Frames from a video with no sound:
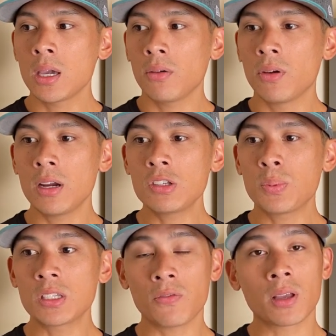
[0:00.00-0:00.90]
very
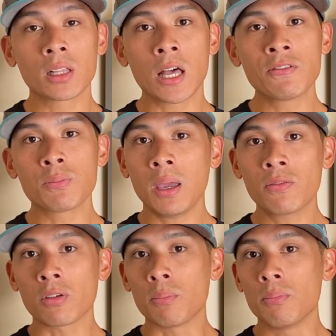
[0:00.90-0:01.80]
specific gloves made
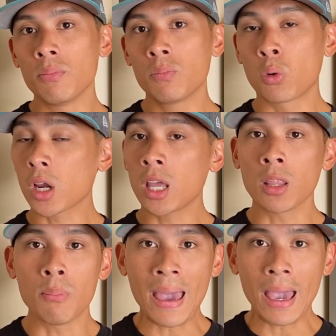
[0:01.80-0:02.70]
for working on the
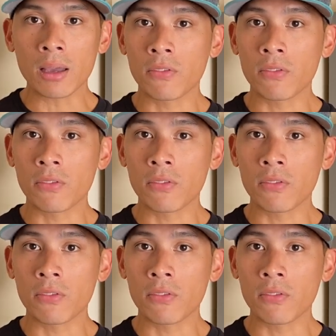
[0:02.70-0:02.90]
bag,